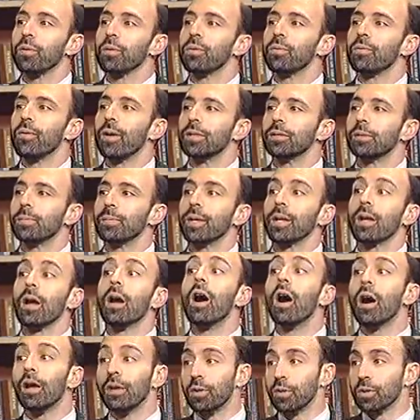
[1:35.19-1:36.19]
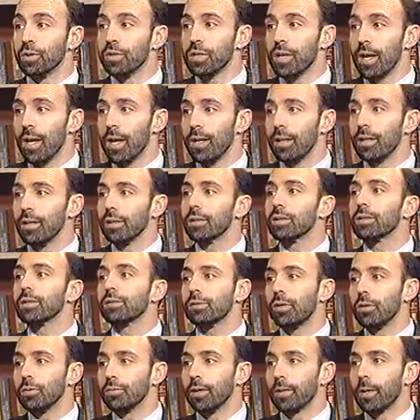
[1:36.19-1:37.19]
developing understanding
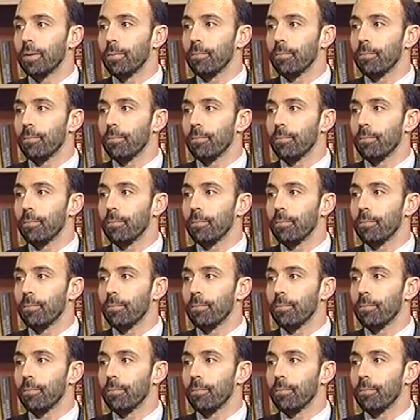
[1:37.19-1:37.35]
slowly.